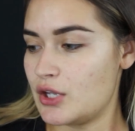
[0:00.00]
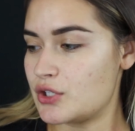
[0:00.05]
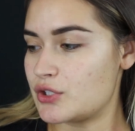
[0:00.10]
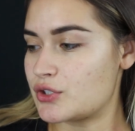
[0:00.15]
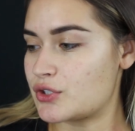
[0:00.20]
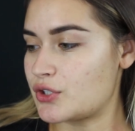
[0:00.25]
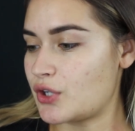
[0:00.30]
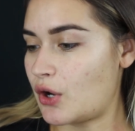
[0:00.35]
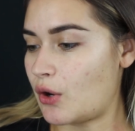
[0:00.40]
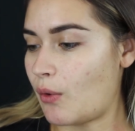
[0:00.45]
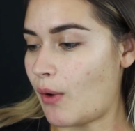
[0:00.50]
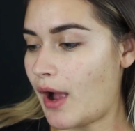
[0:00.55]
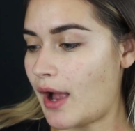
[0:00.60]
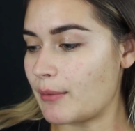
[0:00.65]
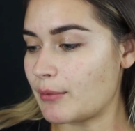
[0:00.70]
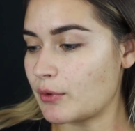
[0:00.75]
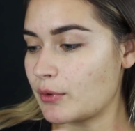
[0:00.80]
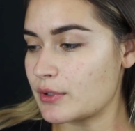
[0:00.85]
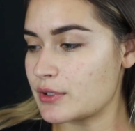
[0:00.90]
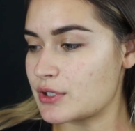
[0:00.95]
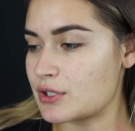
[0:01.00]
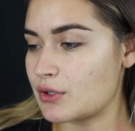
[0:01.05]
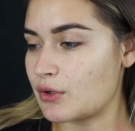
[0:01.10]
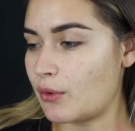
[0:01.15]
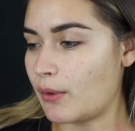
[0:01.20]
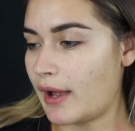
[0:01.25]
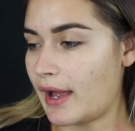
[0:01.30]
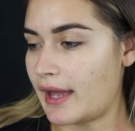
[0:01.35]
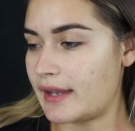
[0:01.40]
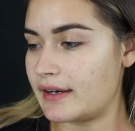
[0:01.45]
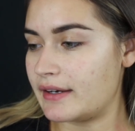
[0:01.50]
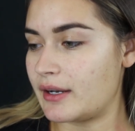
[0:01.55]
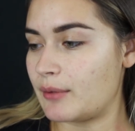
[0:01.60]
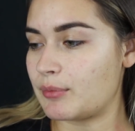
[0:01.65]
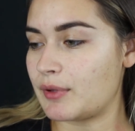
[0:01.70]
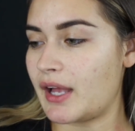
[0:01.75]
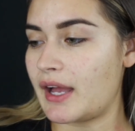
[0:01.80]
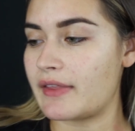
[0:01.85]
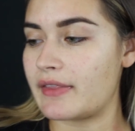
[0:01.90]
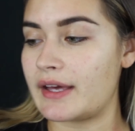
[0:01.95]
So I'm going to go ahead and
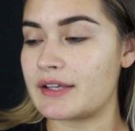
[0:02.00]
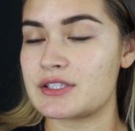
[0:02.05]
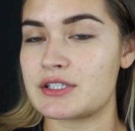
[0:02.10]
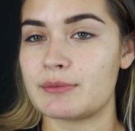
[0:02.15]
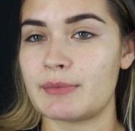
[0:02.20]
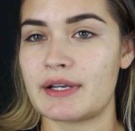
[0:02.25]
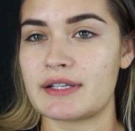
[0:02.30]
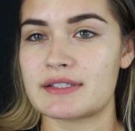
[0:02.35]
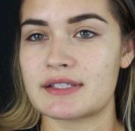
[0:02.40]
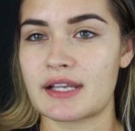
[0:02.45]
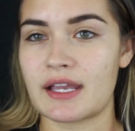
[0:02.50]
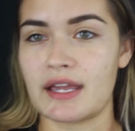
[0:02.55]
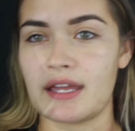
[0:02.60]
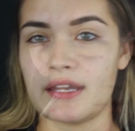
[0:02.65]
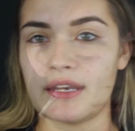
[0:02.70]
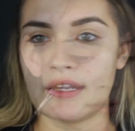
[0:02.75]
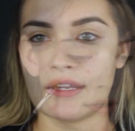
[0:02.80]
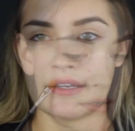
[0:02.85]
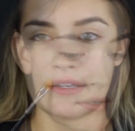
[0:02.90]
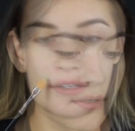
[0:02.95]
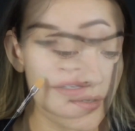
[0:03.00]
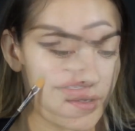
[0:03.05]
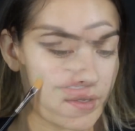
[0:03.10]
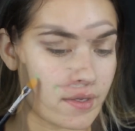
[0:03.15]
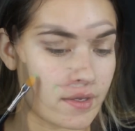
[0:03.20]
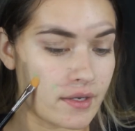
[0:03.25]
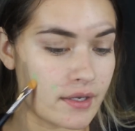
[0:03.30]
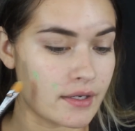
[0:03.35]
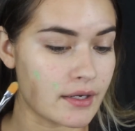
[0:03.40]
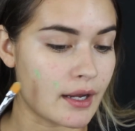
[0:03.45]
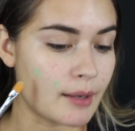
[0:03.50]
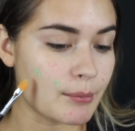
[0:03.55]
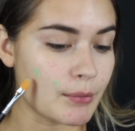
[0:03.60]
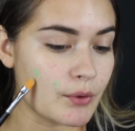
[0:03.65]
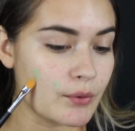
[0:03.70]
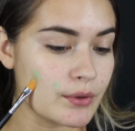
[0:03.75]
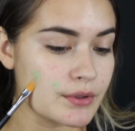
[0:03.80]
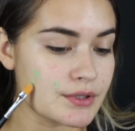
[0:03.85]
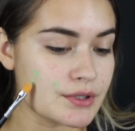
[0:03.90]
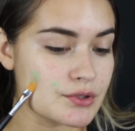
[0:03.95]
apply that to my skin, and I'm
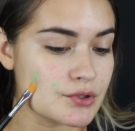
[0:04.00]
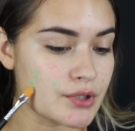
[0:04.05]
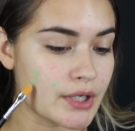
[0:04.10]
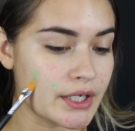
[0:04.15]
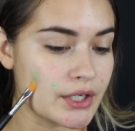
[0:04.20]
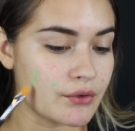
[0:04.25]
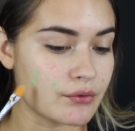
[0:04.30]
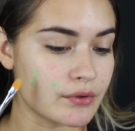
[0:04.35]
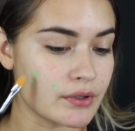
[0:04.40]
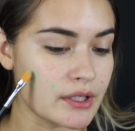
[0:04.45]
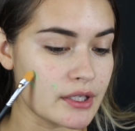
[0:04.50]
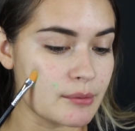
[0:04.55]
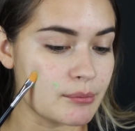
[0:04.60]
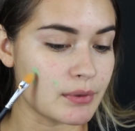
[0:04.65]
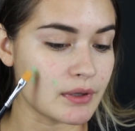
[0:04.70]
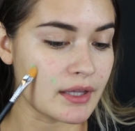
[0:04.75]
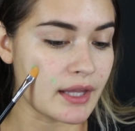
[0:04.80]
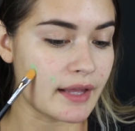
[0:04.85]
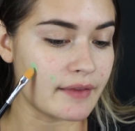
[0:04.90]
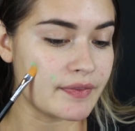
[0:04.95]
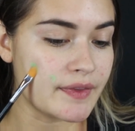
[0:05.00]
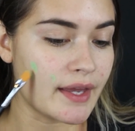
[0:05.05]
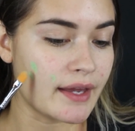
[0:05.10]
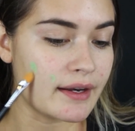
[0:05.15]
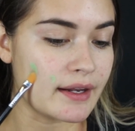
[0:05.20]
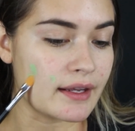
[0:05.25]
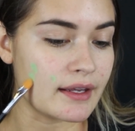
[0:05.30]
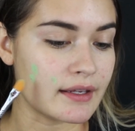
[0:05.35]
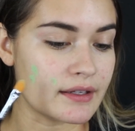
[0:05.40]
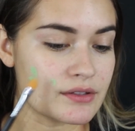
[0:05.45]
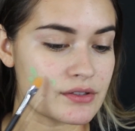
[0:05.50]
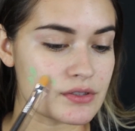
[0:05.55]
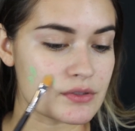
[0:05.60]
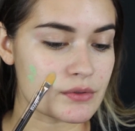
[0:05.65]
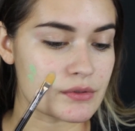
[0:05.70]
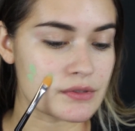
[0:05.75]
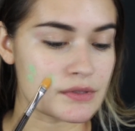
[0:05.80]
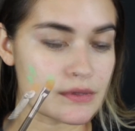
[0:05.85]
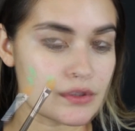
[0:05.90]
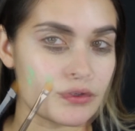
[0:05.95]
going to try to really blend that in
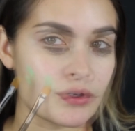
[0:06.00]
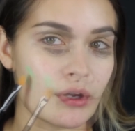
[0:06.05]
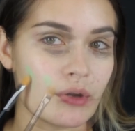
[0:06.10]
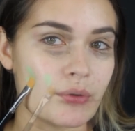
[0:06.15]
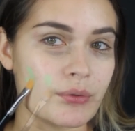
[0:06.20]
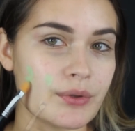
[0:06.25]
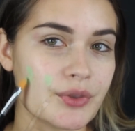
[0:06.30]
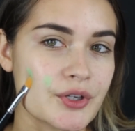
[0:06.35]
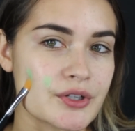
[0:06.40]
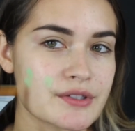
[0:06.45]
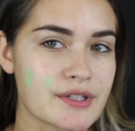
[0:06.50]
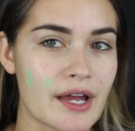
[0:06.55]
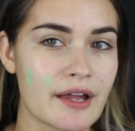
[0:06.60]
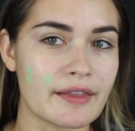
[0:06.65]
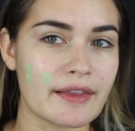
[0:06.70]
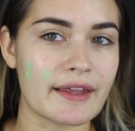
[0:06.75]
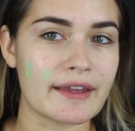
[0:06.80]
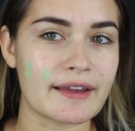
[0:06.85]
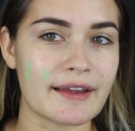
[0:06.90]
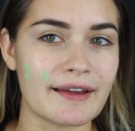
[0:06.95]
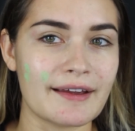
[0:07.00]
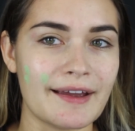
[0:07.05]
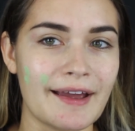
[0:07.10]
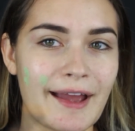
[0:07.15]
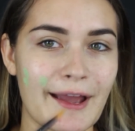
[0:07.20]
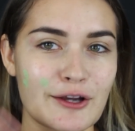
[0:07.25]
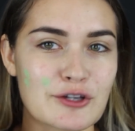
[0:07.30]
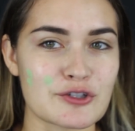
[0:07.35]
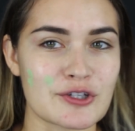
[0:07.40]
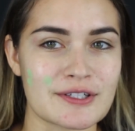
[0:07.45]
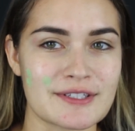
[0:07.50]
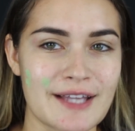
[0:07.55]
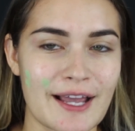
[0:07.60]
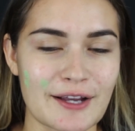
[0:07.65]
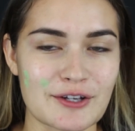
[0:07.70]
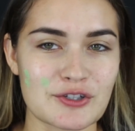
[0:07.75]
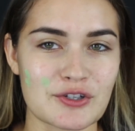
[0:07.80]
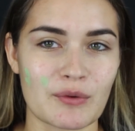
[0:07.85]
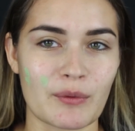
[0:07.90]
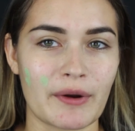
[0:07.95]
so it's, you know, there's not like extra
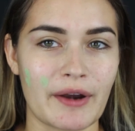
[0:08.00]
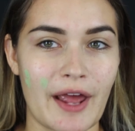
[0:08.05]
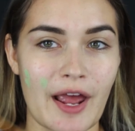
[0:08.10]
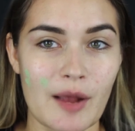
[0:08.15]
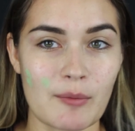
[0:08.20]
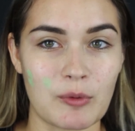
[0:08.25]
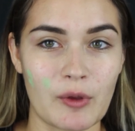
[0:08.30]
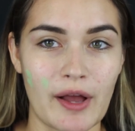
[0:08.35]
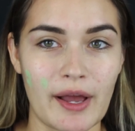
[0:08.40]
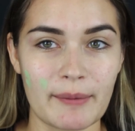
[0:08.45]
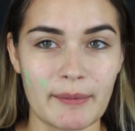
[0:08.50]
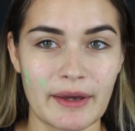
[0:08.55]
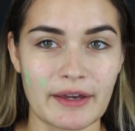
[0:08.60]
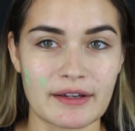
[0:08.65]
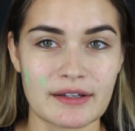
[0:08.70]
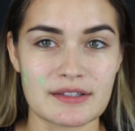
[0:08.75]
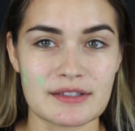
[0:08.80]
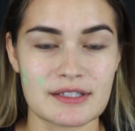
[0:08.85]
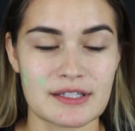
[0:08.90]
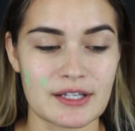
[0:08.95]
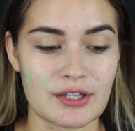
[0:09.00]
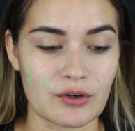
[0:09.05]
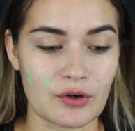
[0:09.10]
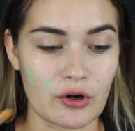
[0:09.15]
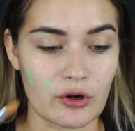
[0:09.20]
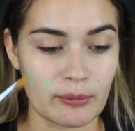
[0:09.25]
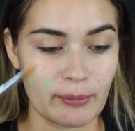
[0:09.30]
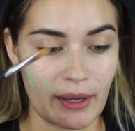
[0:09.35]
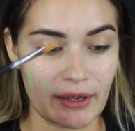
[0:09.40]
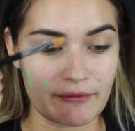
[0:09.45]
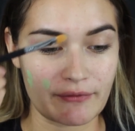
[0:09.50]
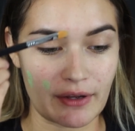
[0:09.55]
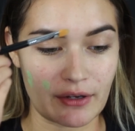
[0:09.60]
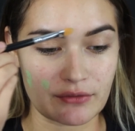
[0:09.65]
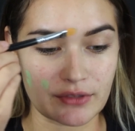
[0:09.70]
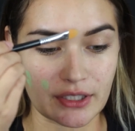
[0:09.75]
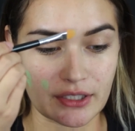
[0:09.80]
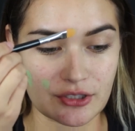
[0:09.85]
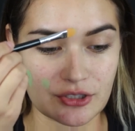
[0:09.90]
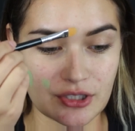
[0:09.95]
texture when I apply my concealer or my
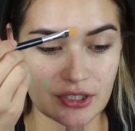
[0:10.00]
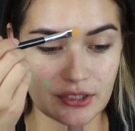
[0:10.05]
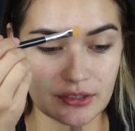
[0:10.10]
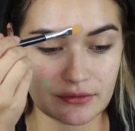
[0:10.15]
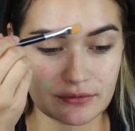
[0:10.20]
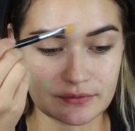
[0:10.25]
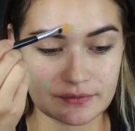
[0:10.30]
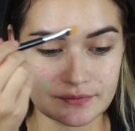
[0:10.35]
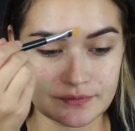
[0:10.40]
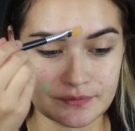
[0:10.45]
foundation.